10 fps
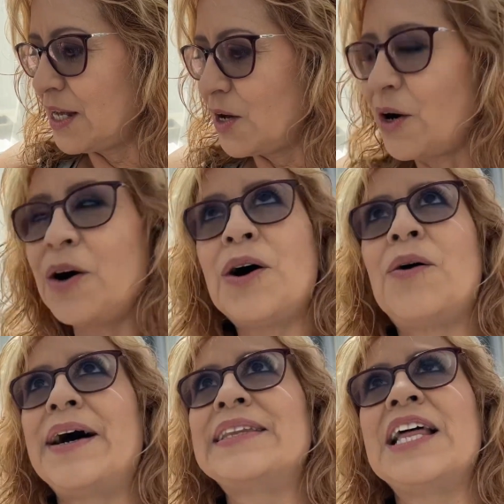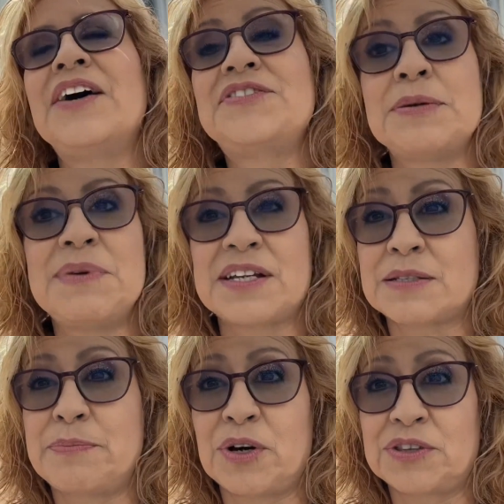Oh, I'd love to mix
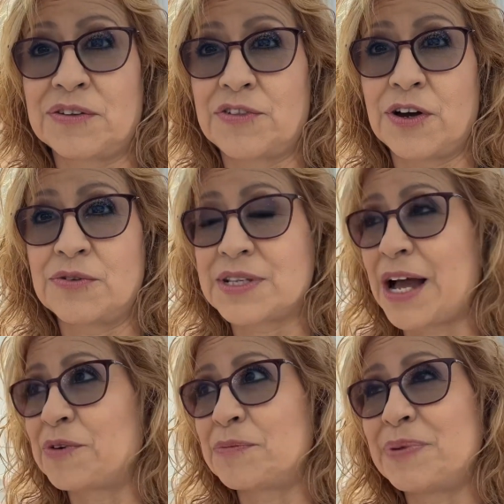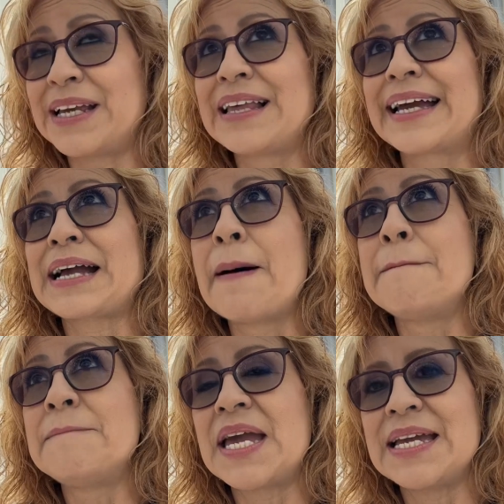both of those. That would be like
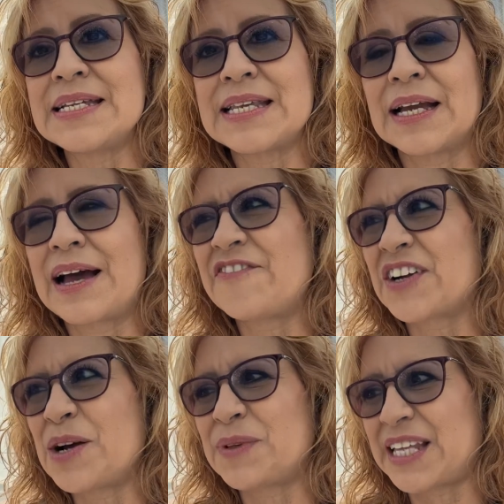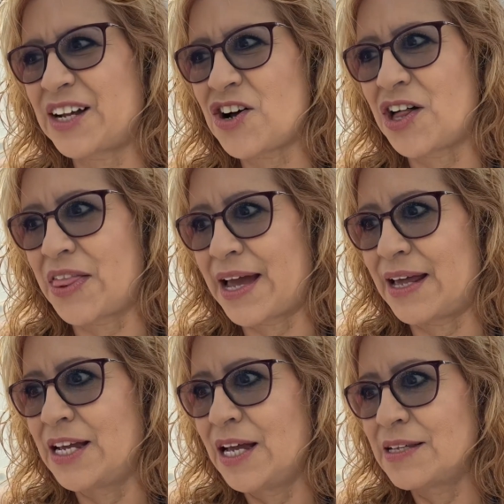amazing. I forget what they call
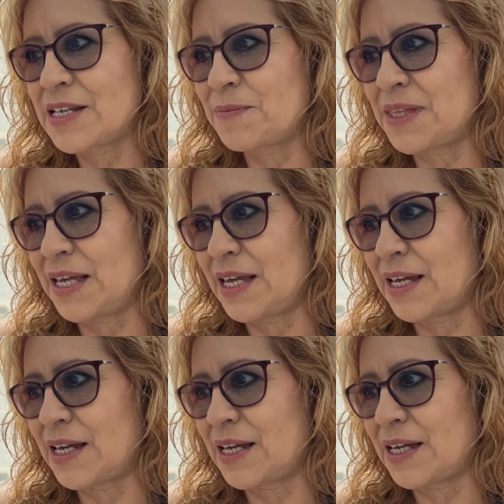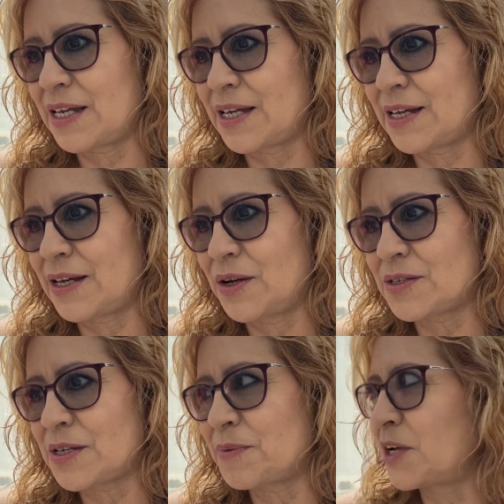that. Something
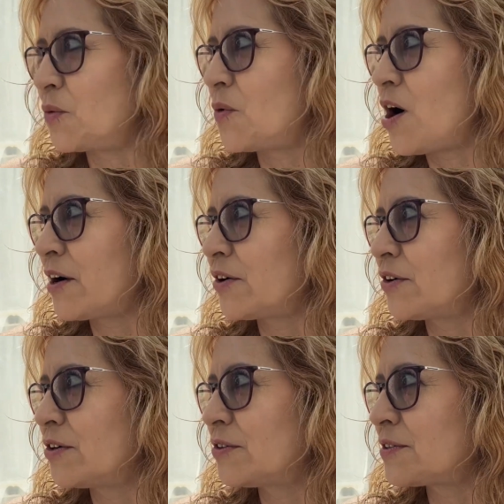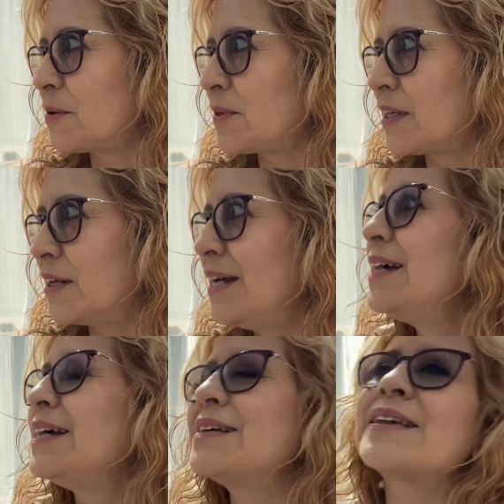Walker or something.
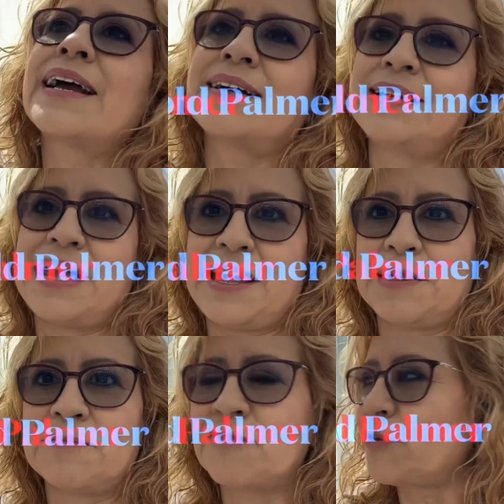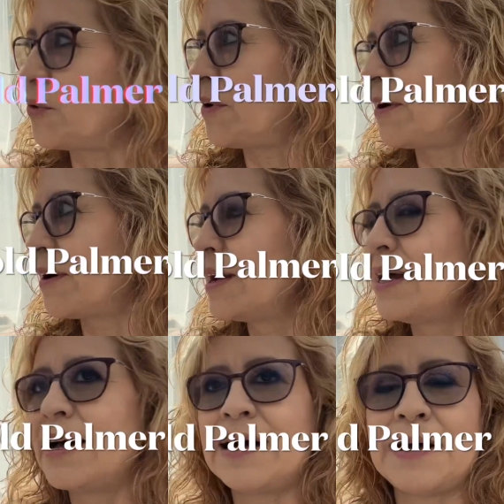It's like a name for
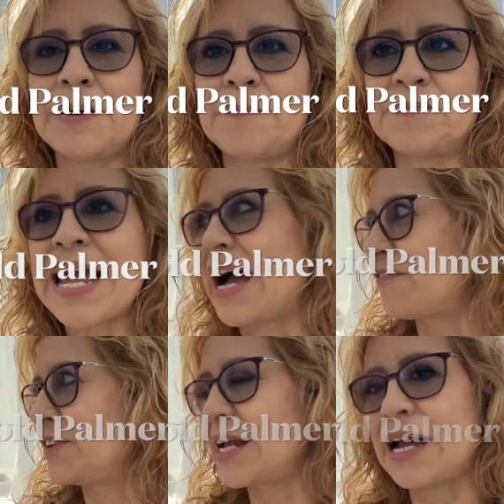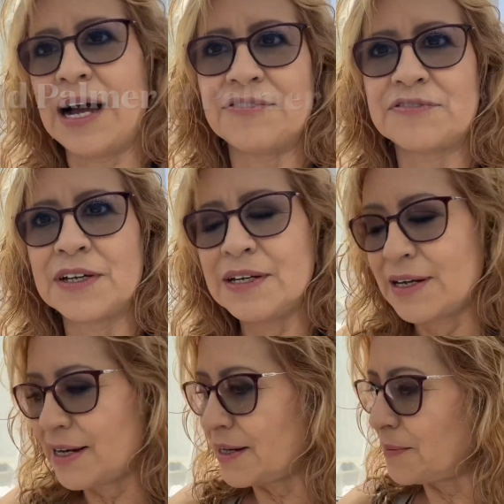half and half.
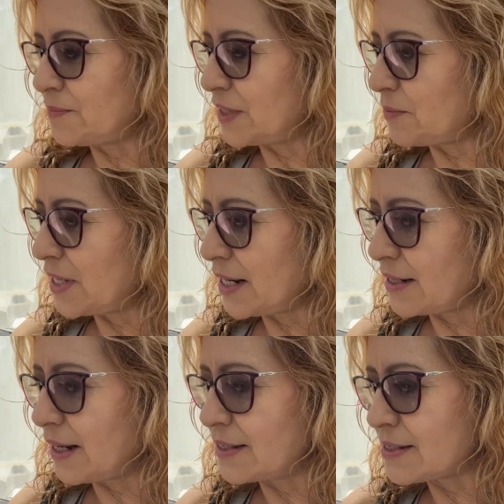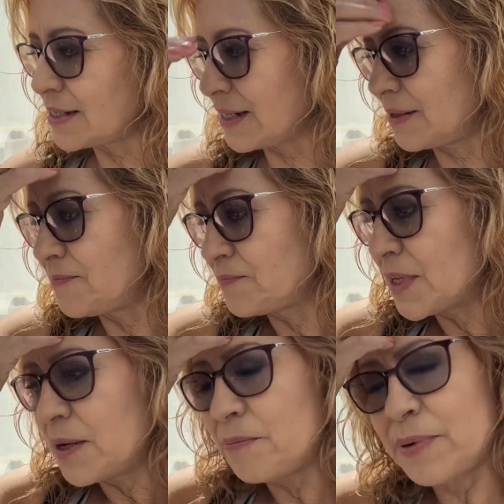Lemonade and iced tea.
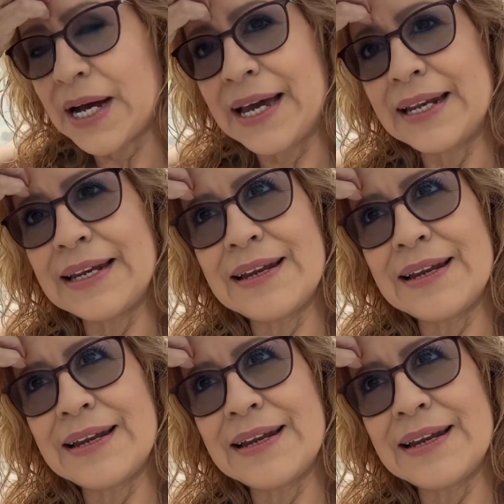But